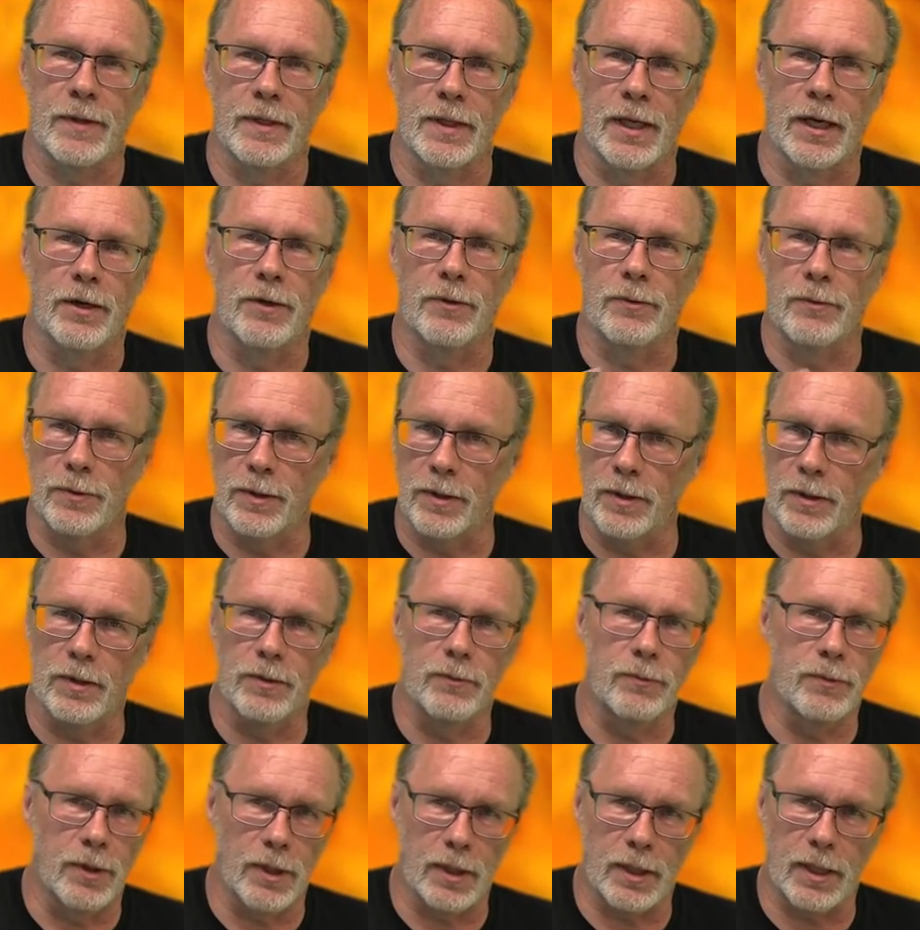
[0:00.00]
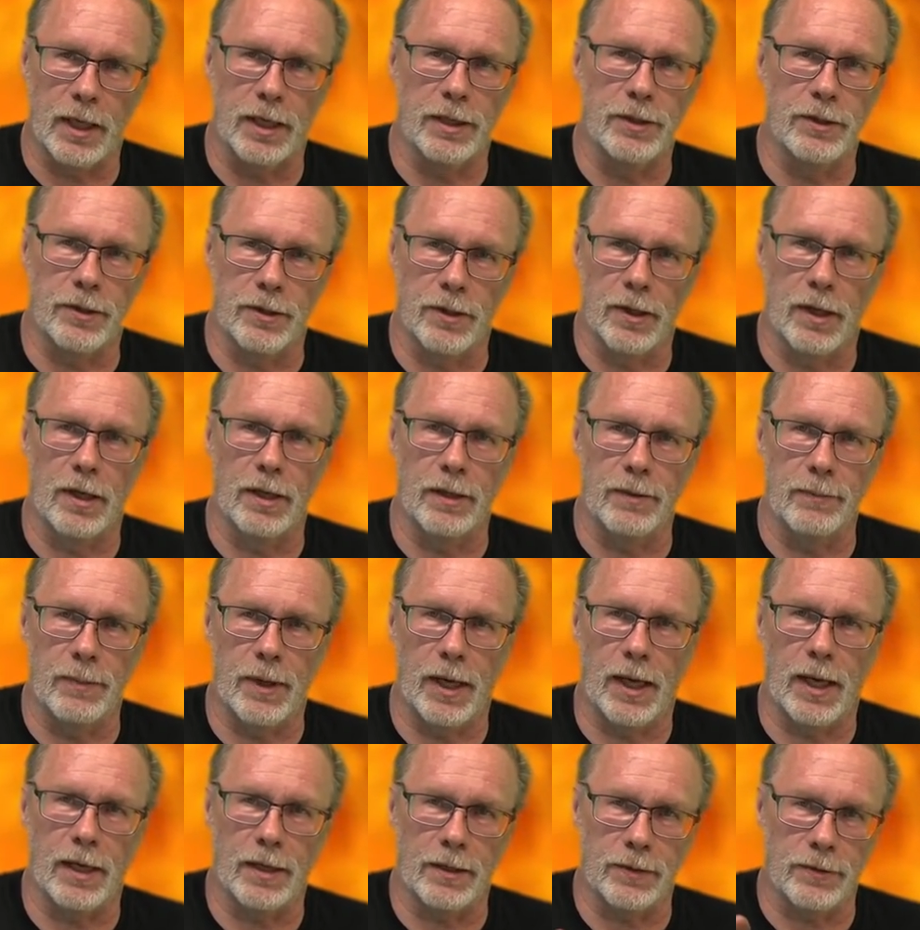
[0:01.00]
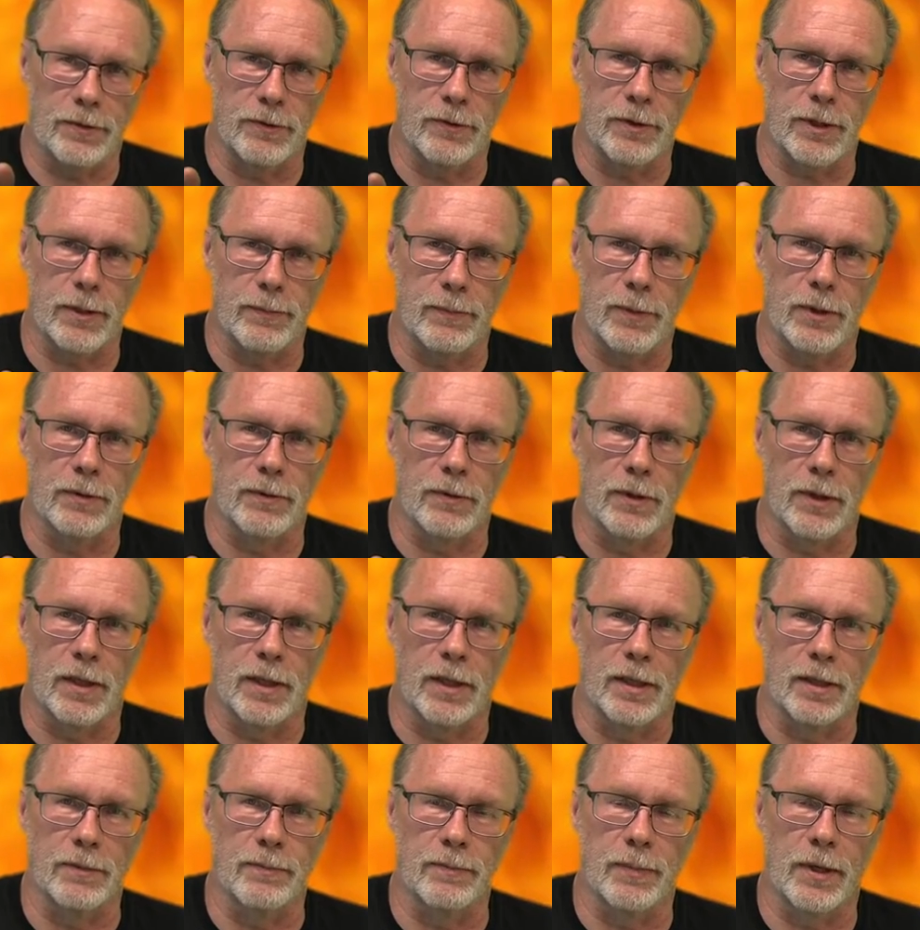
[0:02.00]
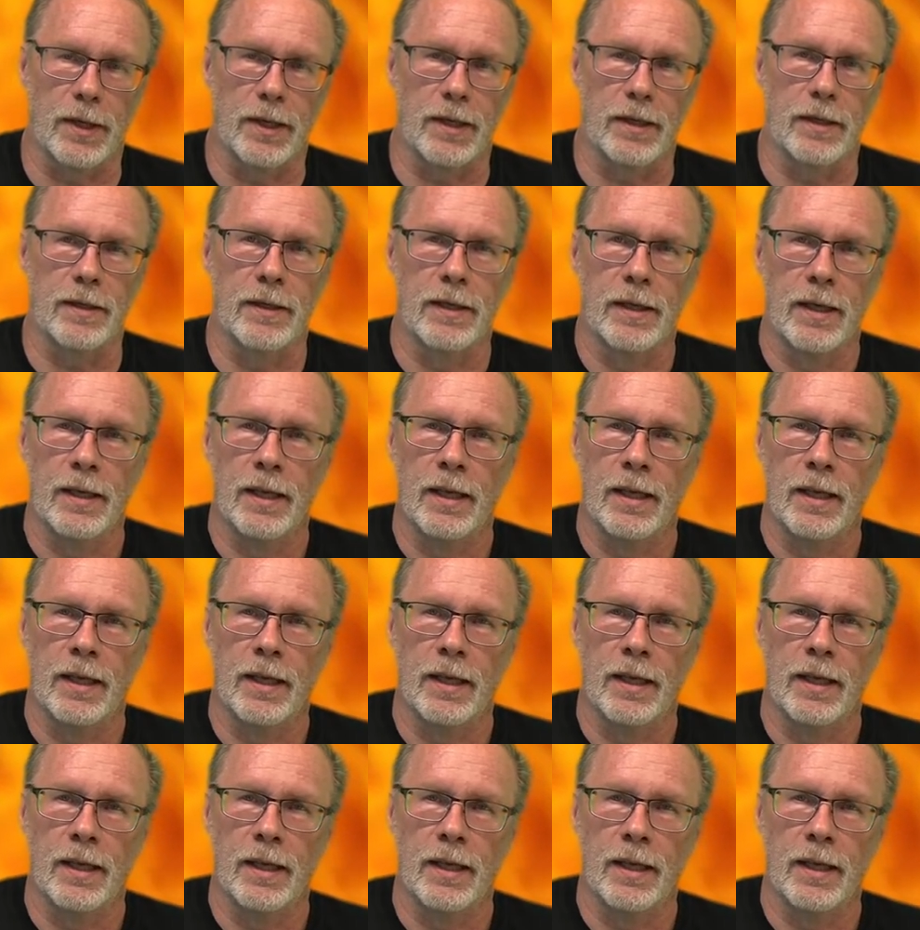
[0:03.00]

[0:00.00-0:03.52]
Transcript: Now, it'll work on your automatic, don't get me wrong, but